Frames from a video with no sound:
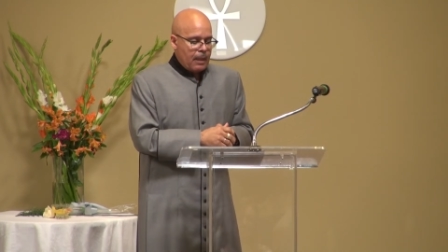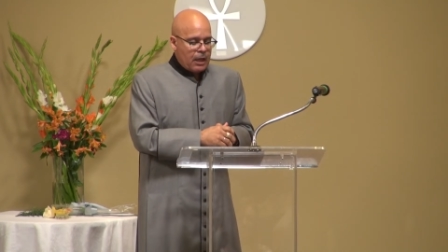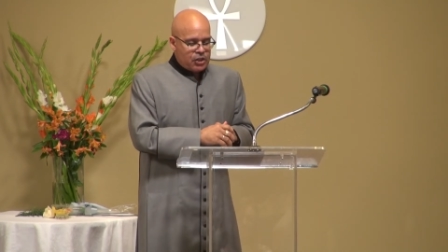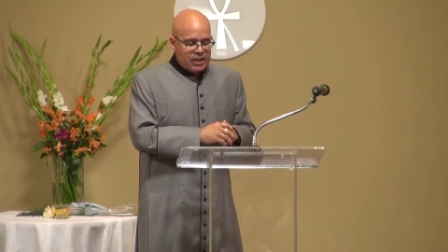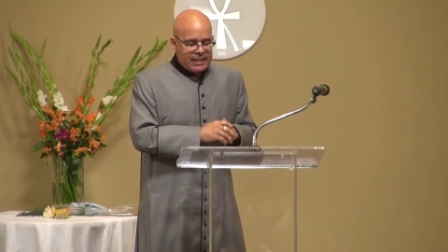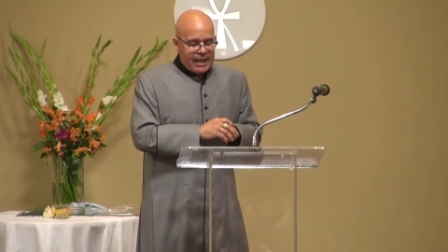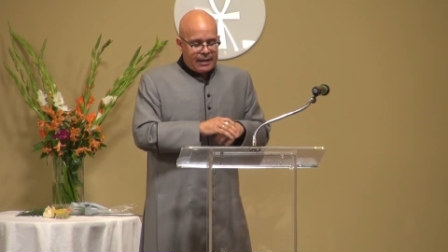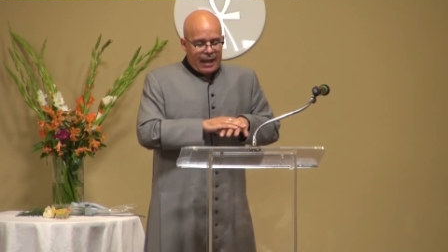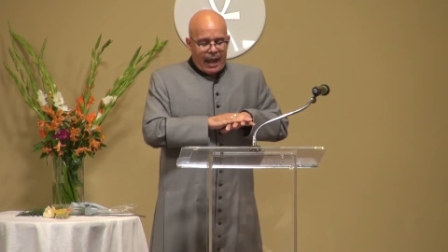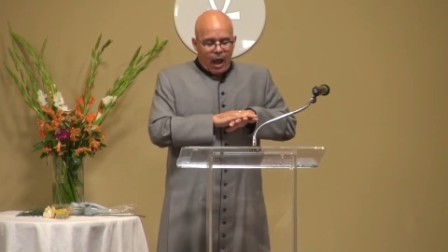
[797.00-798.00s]
She
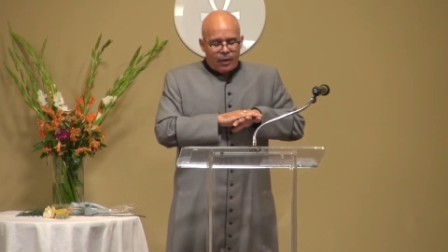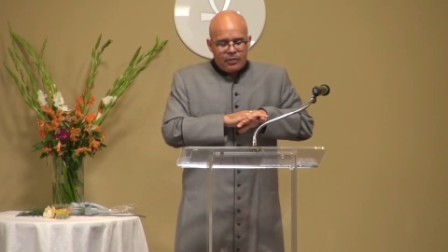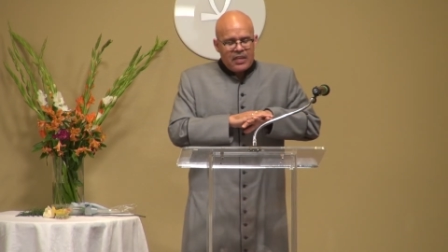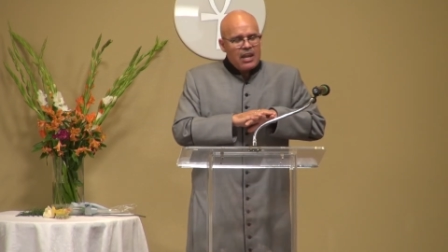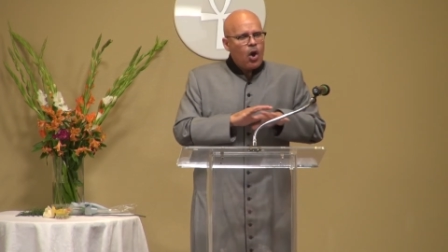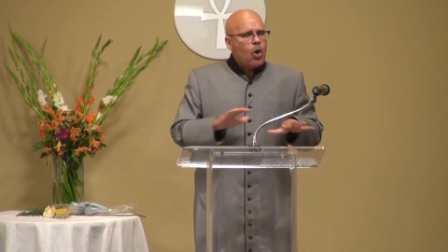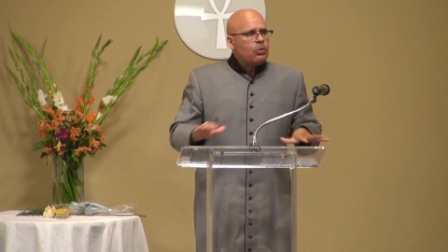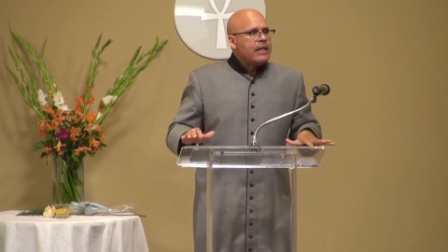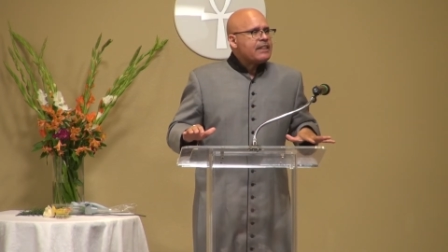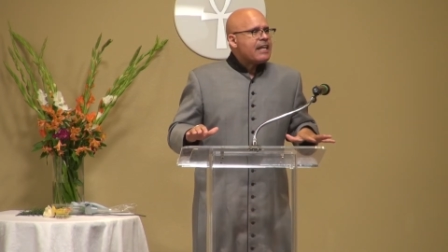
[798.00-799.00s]
said, "The
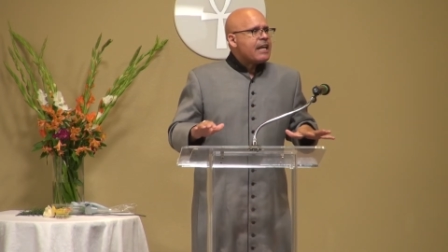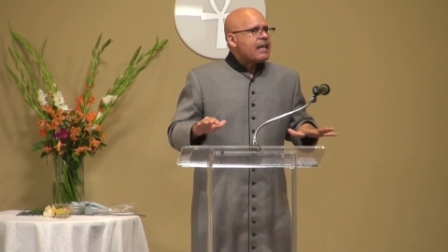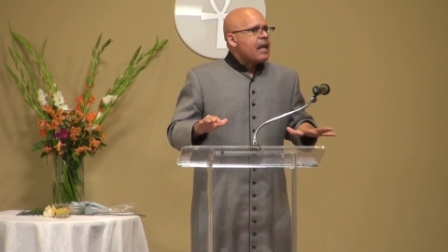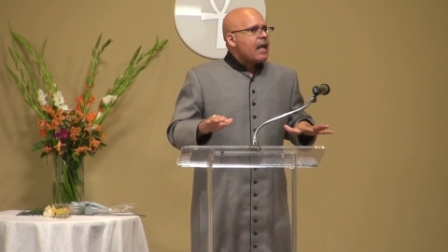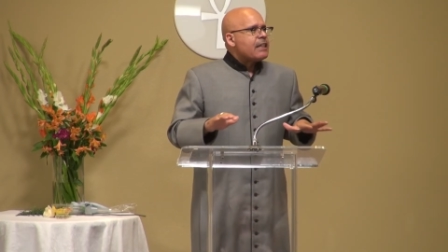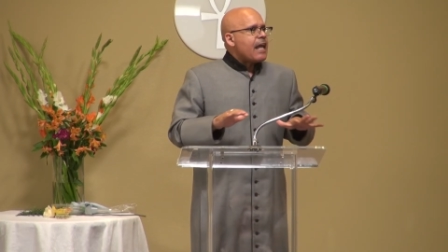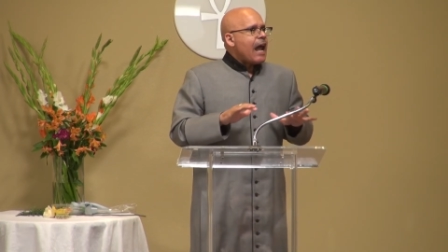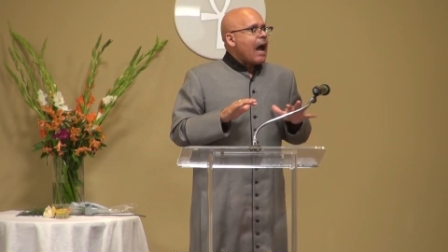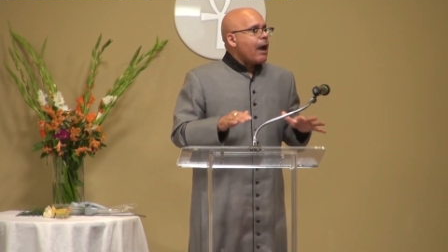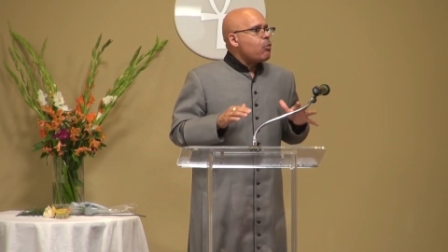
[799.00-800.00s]
only thing that
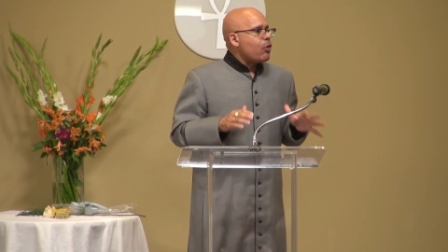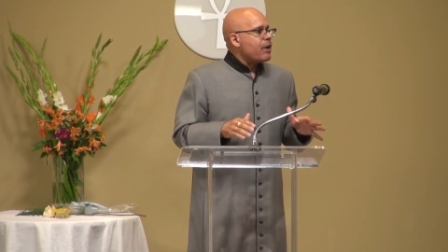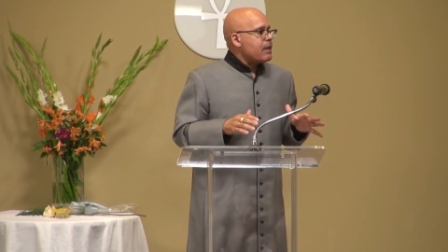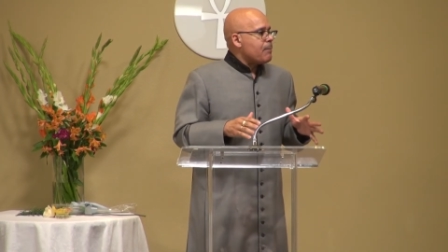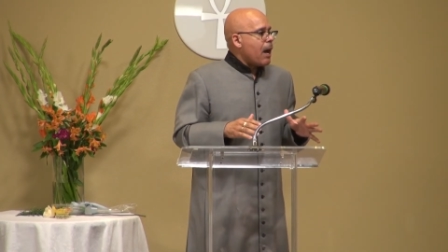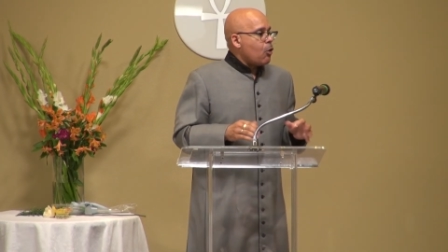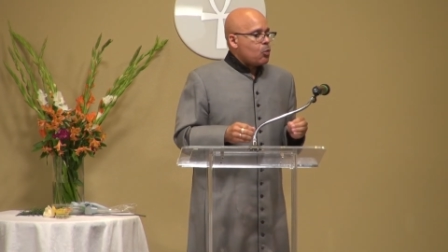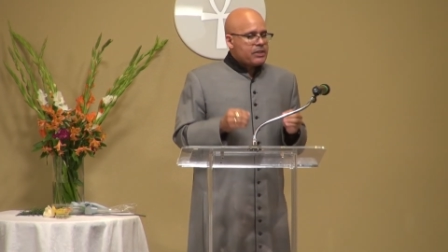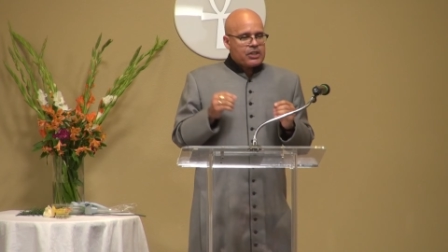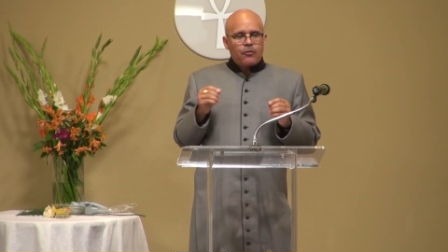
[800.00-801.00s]
I worried about
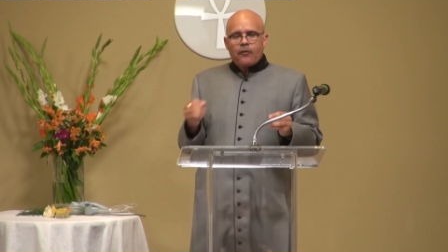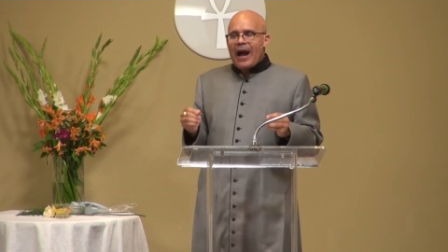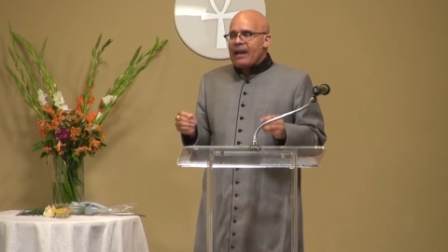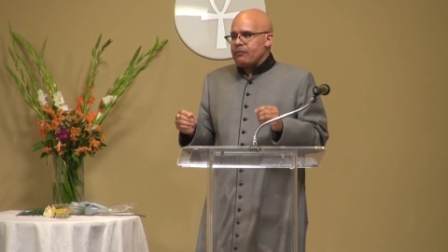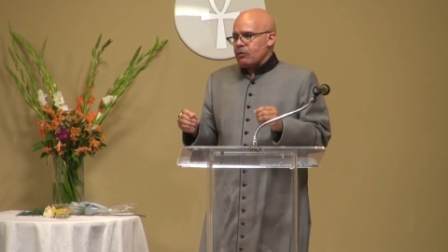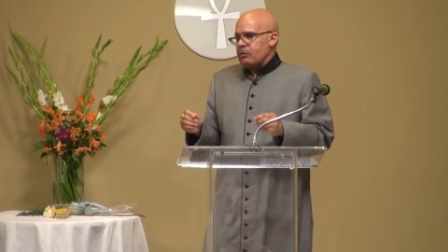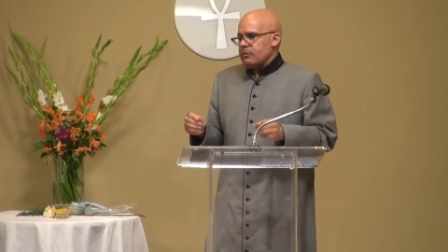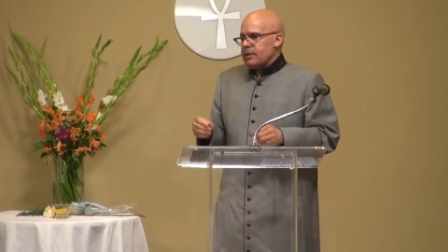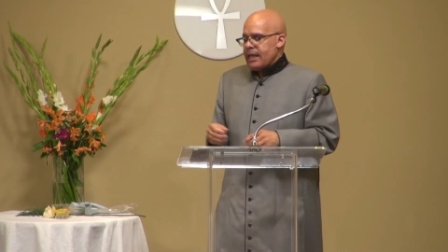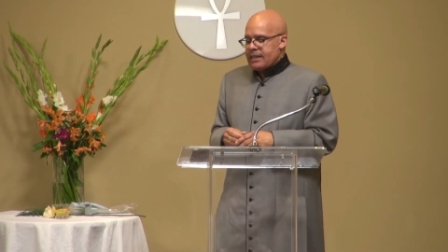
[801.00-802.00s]
was survival
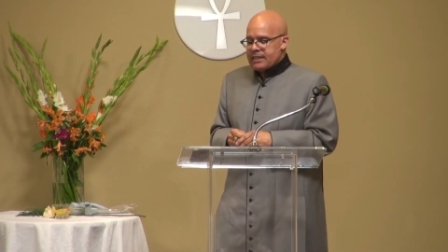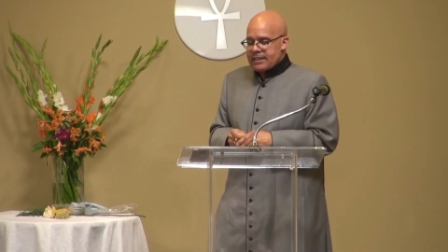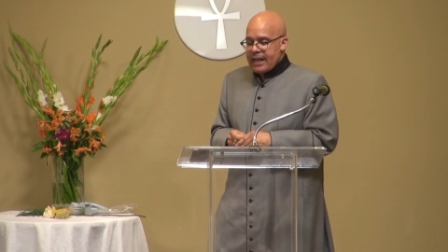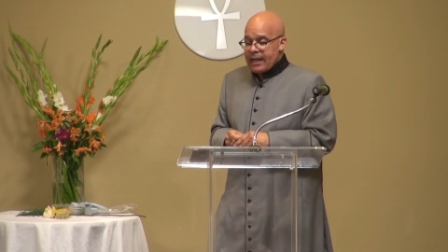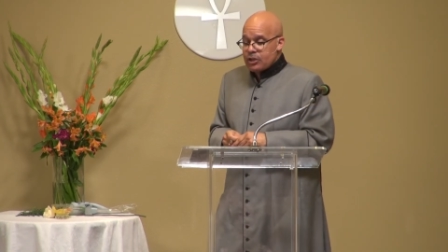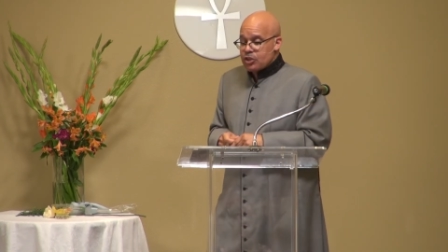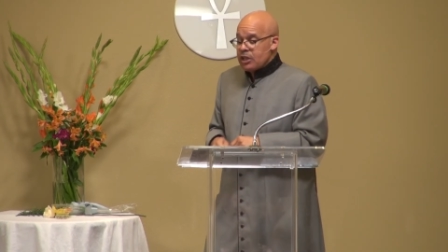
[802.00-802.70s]
at this age."